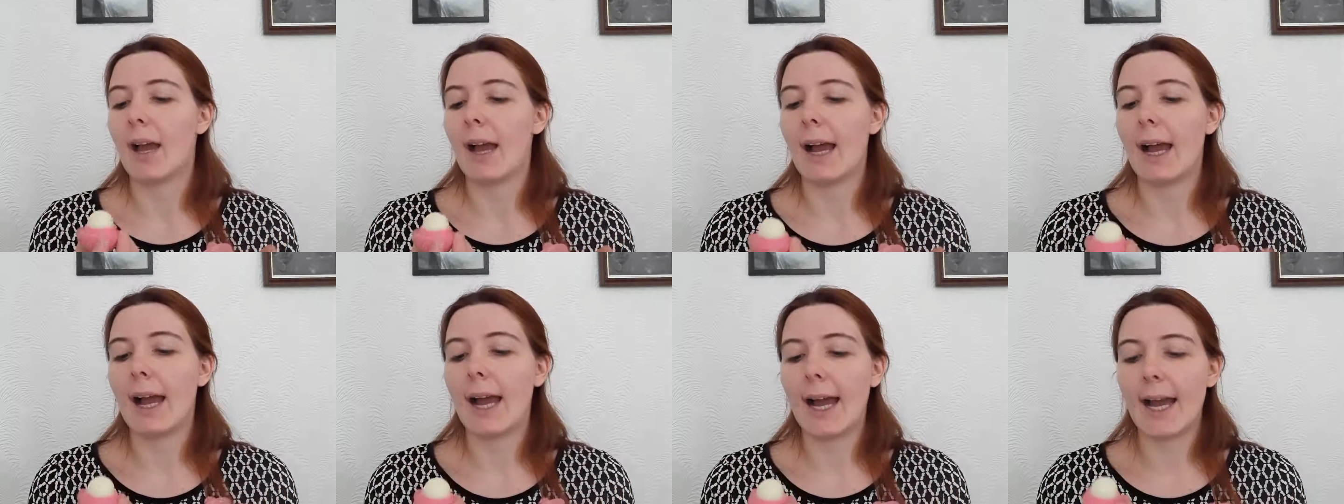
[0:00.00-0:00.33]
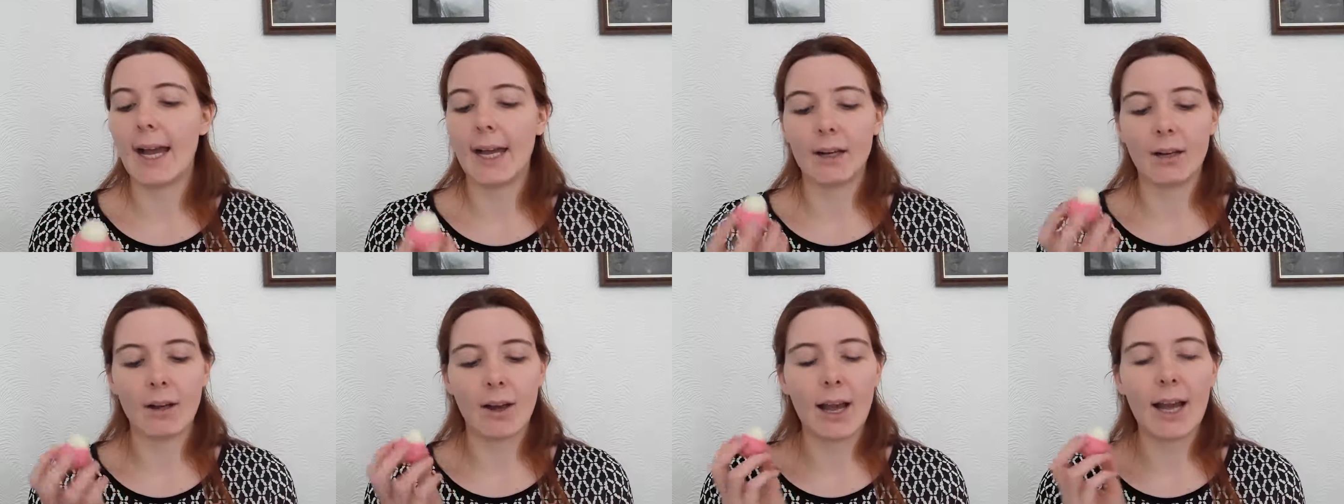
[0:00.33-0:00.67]

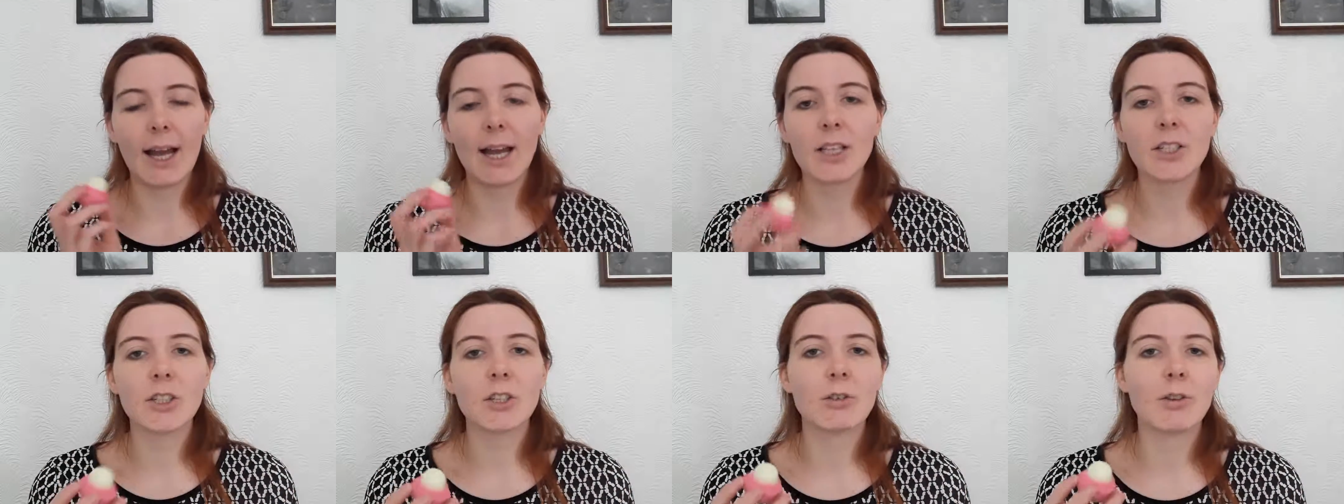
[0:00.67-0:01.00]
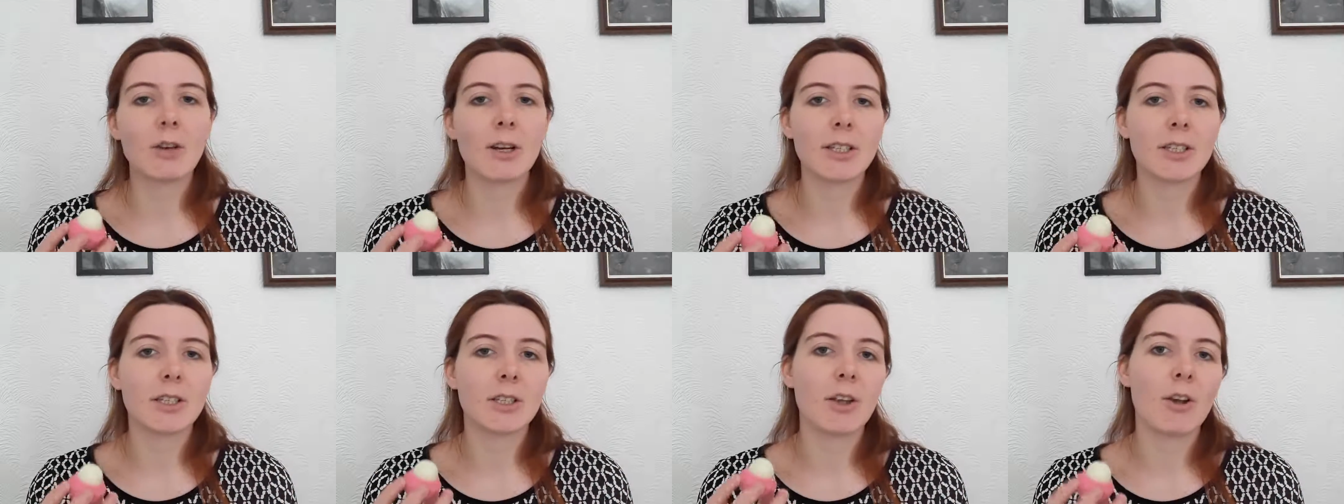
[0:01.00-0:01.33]
And as you
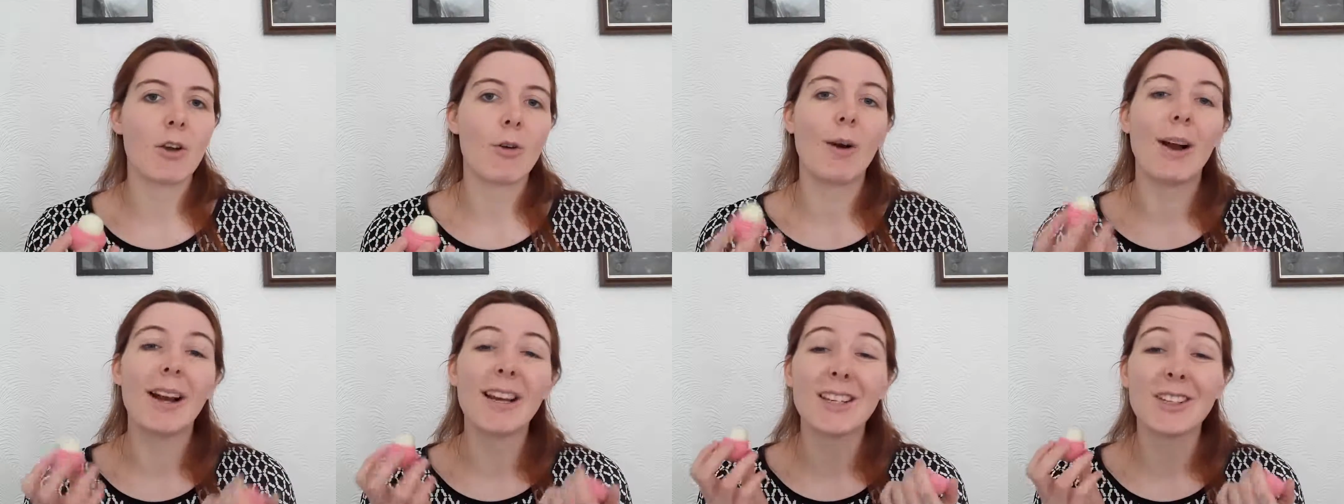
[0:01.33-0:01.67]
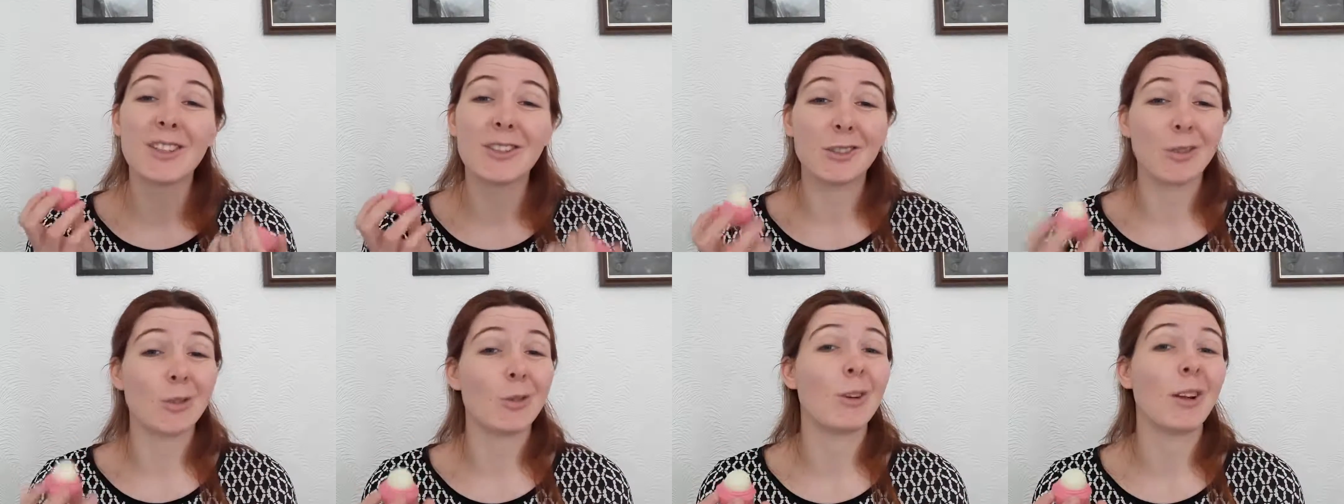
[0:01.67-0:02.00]
guys know, I
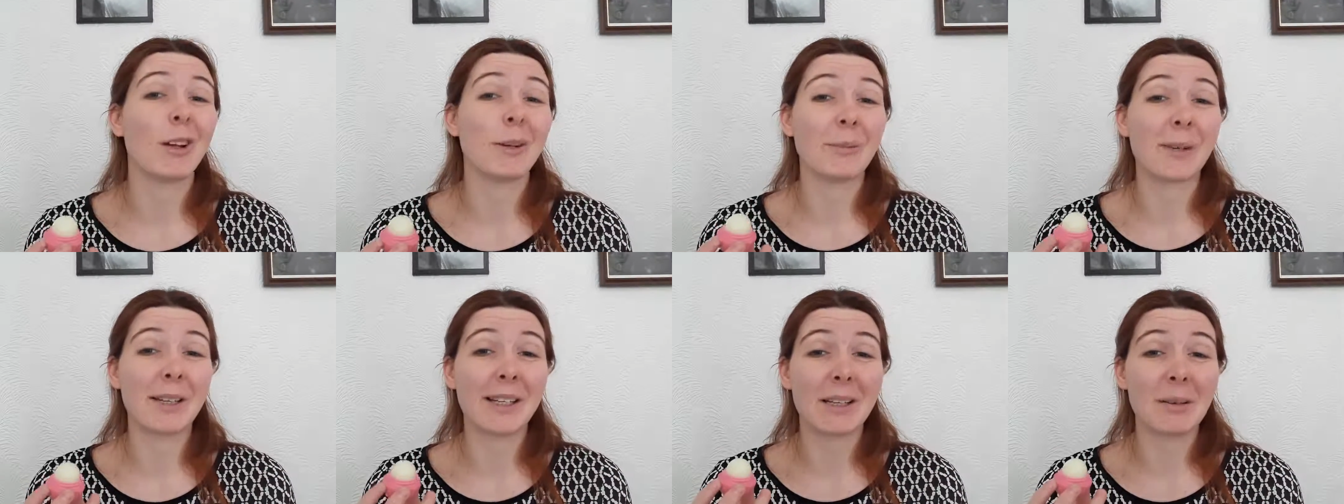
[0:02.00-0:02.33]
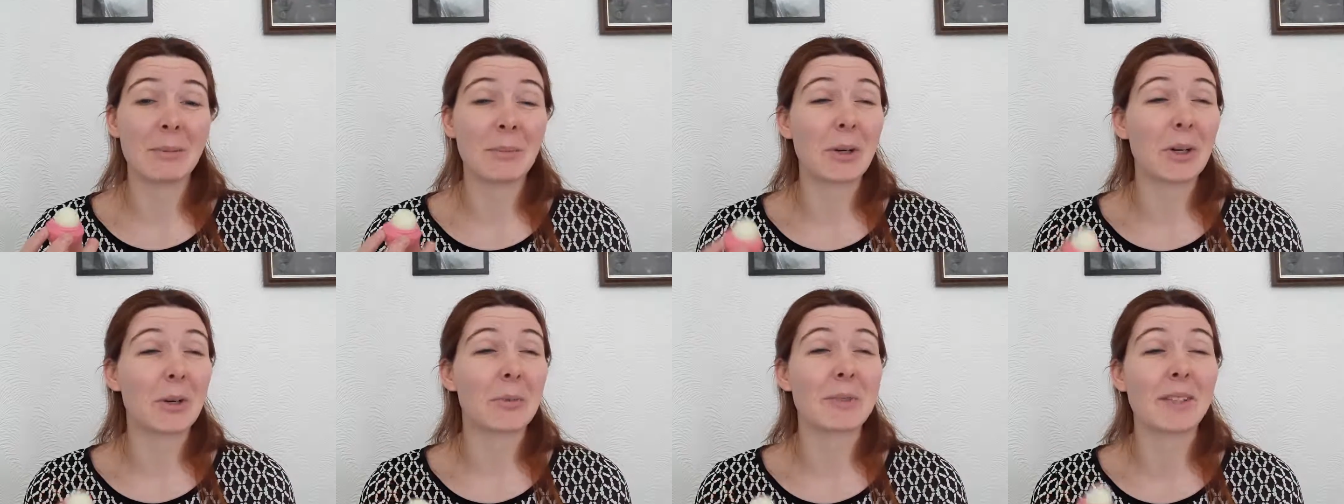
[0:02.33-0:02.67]
do like my lip
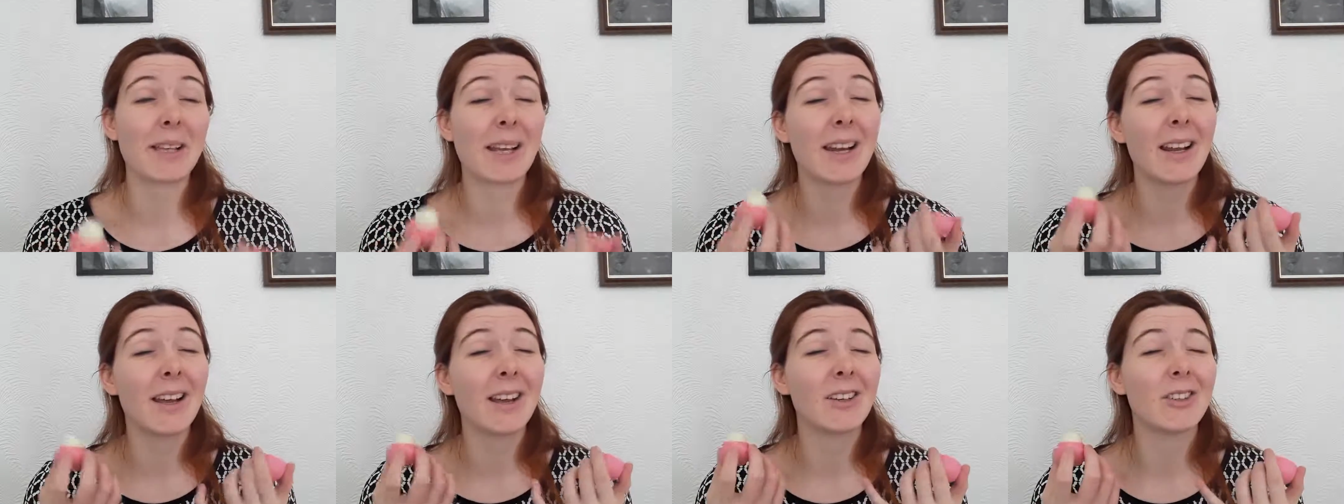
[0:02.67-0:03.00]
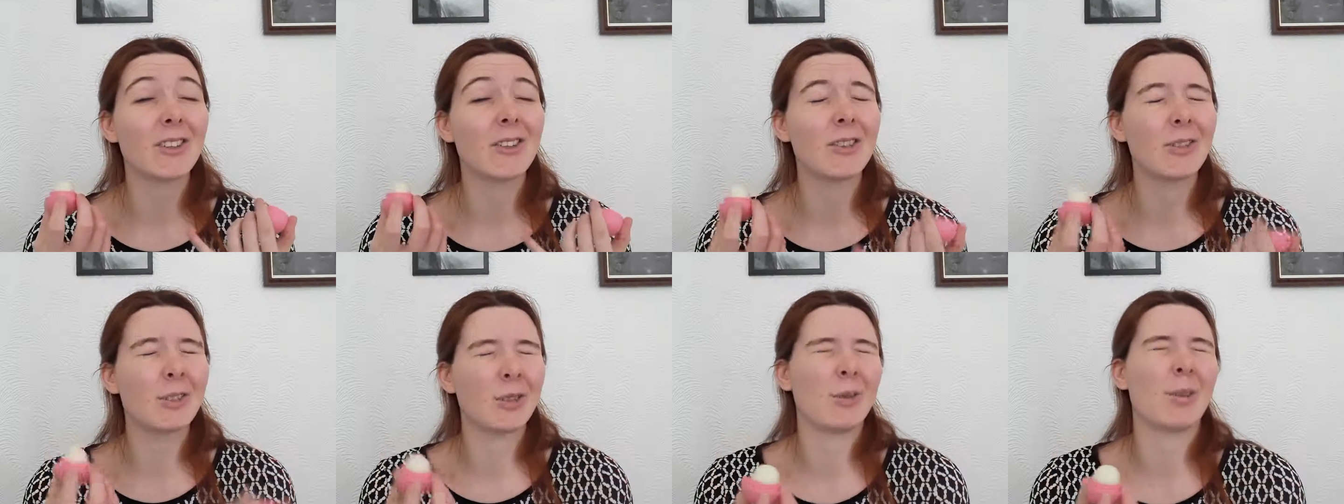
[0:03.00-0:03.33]
balms and I
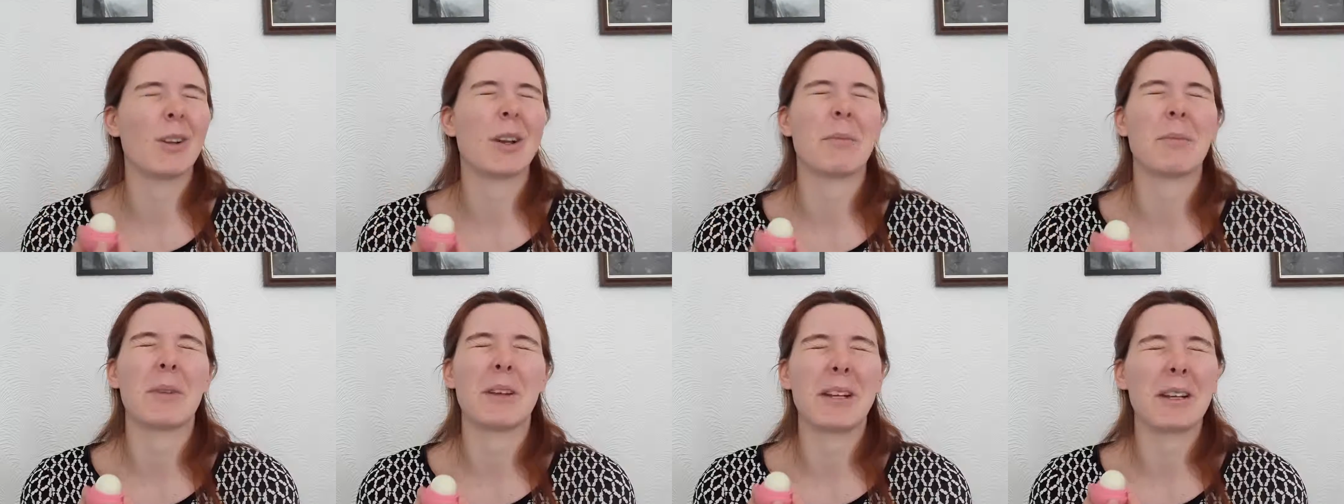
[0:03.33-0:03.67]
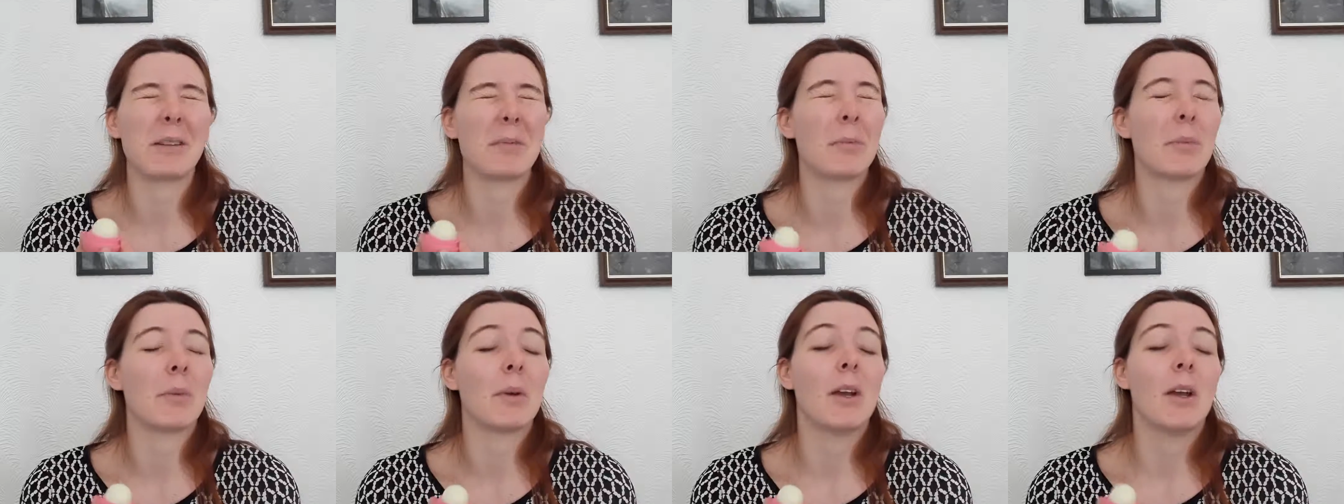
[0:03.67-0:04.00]
do like my
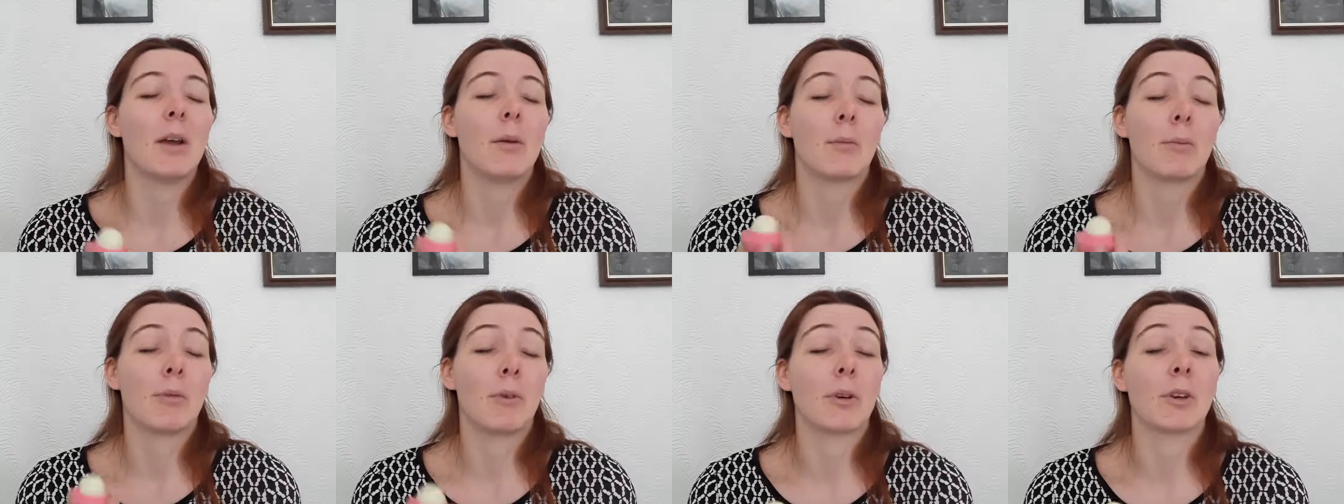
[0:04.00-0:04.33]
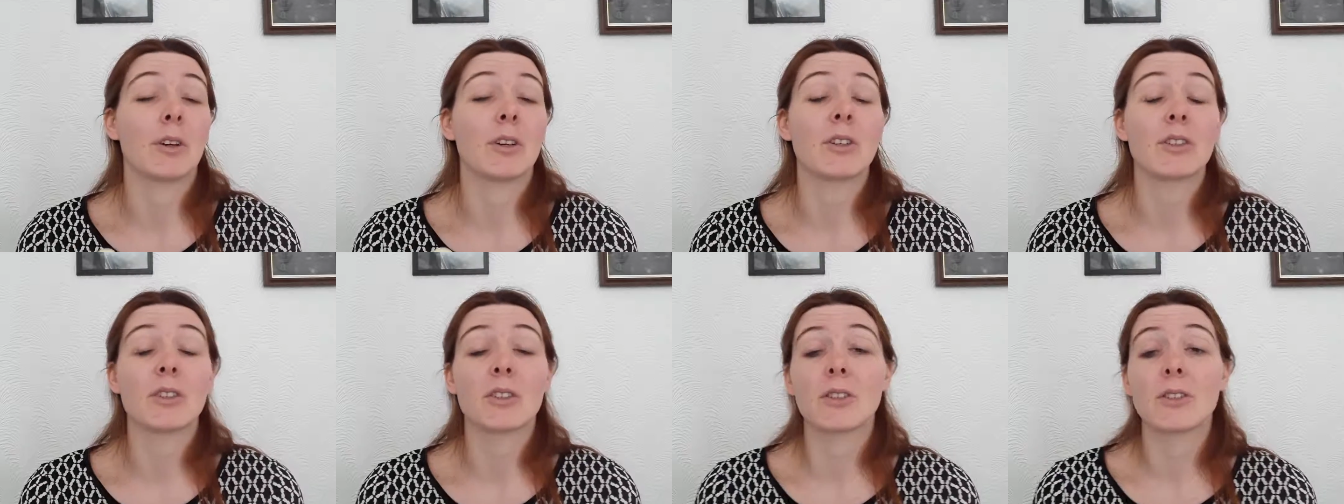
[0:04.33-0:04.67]
lip products.